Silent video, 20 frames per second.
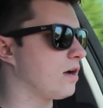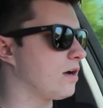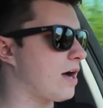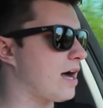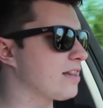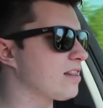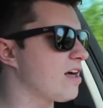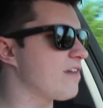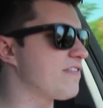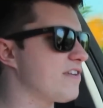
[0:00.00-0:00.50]

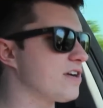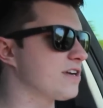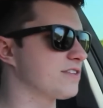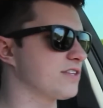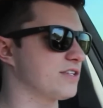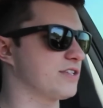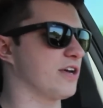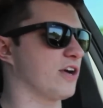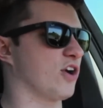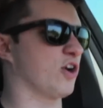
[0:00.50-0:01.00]
I love hearing
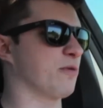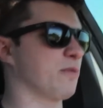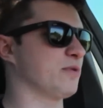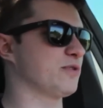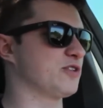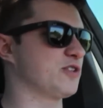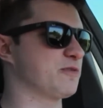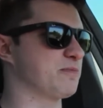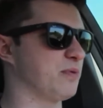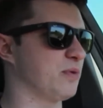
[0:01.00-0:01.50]
the
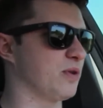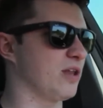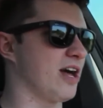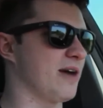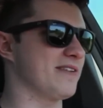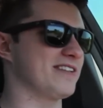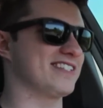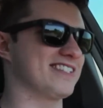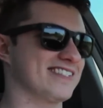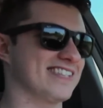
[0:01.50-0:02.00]
turbos spool
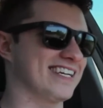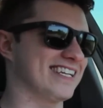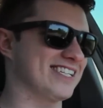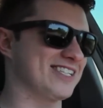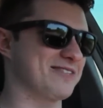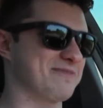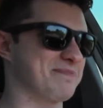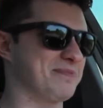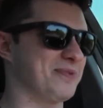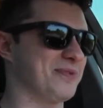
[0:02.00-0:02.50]
up. It's just like it
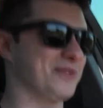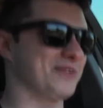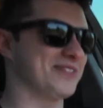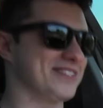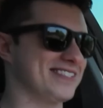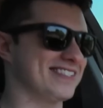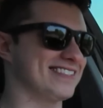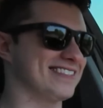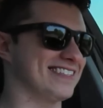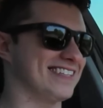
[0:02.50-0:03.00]

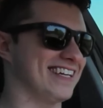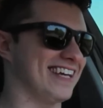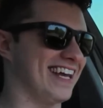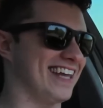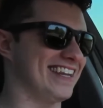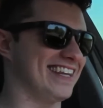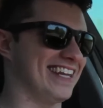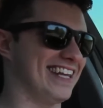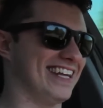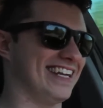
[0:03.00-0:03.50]
spools,
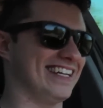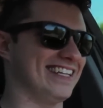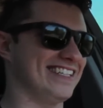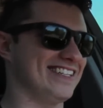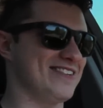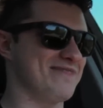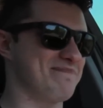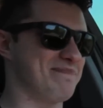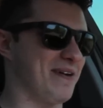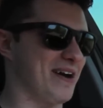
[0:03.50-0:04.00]
and then
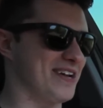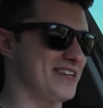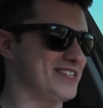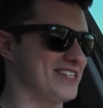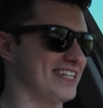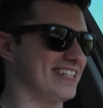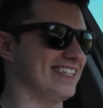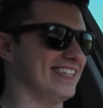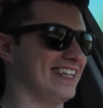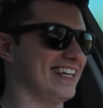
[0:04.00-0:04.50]
you
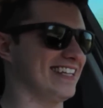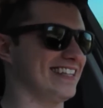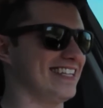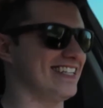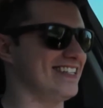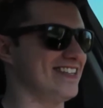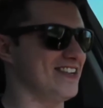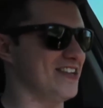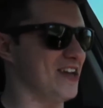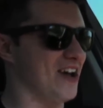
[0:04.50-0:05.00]
punch it, and
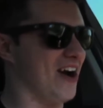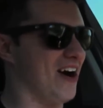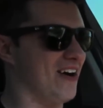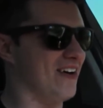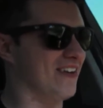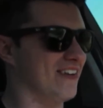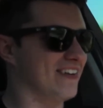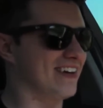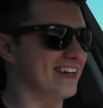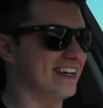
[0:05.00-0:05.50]
then you
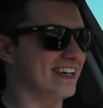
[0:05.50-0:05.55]
go.